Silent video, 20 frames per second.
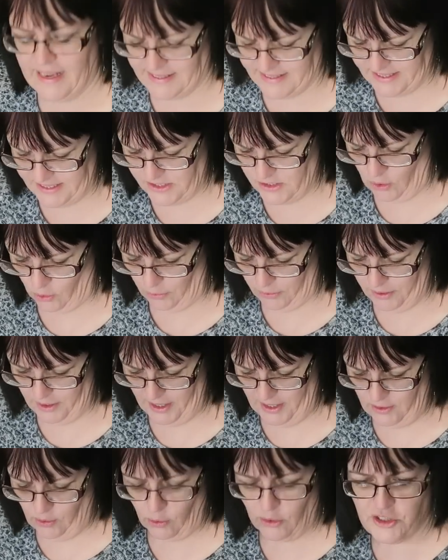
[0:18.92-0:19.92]
It has gone
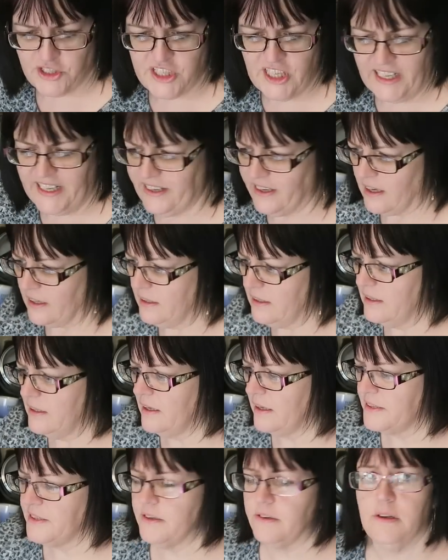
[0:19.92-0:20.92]
a lot chillier.
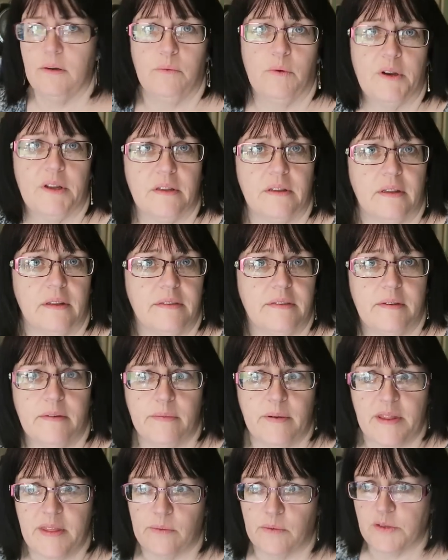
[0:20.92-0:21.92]
I don't know what the
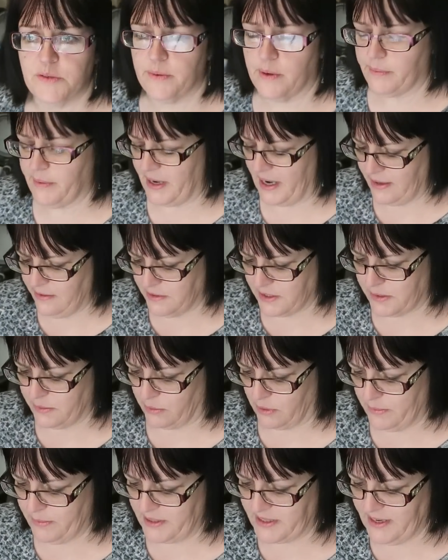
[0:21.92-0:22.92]
weather was when I went out this
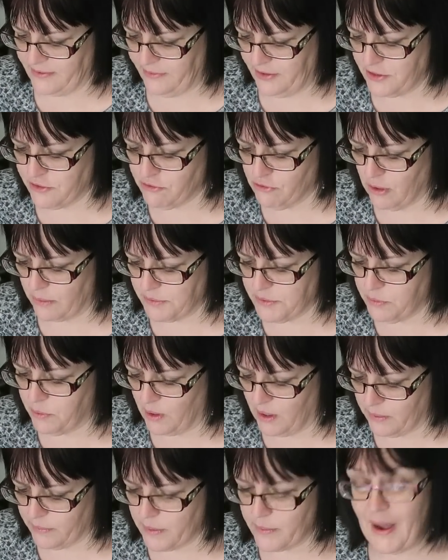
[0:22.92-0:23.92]
morning, but it definitely dropped
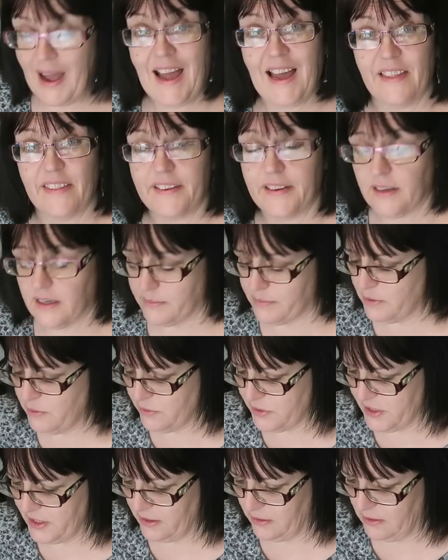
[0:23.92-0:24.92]
while we were at the car
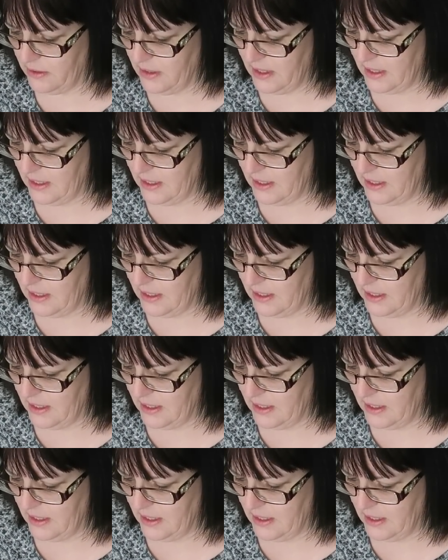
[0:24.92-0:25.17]
boot sale.